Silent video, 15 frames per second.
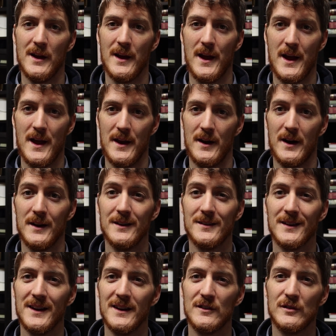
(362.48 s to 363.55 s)
And I
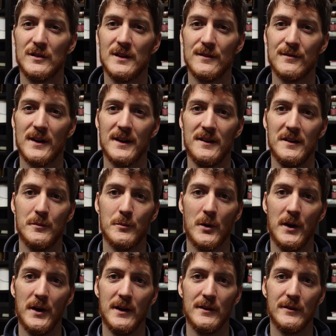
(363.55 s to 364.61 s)
decided to divide this
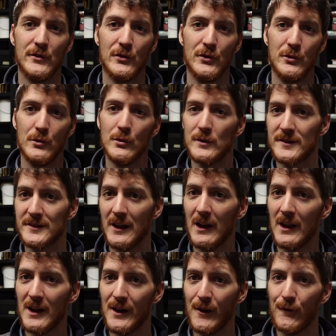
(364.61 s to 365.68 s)
part into still
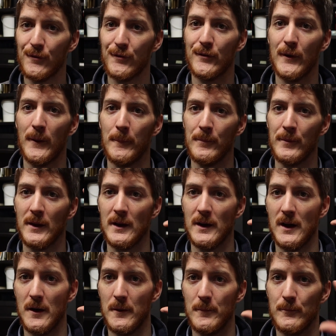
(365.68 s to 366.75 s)
life,
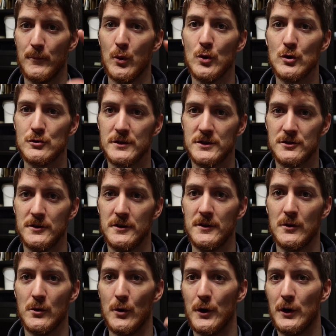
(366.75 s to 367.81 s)

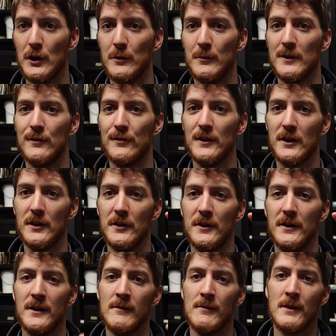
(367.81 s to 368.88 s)
portraiture or human
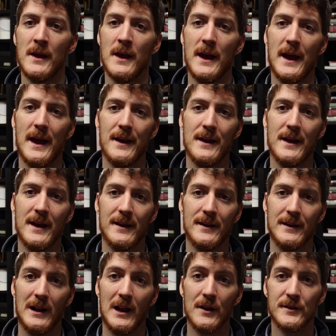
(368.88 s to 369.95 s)
figure,
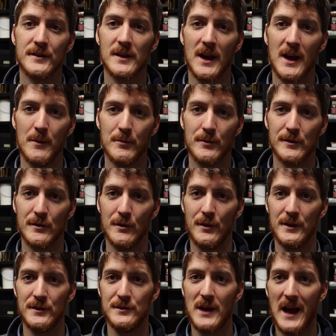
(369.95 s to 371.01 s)
and landscape, so
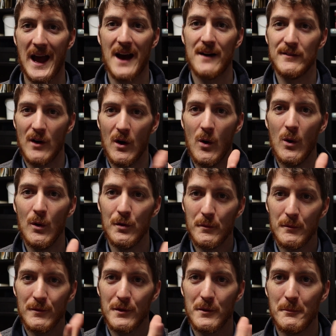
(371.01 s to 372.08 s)
that you have all
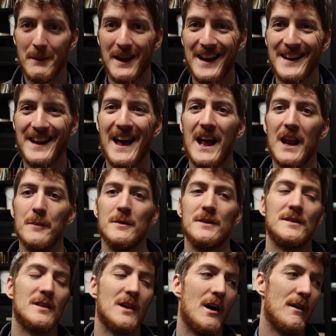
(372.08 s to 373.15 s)
the main
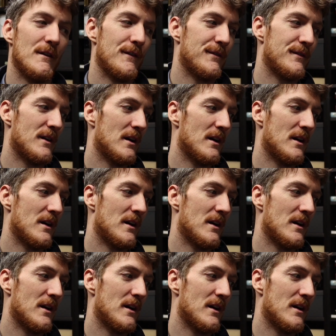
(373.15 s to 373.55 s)
elements of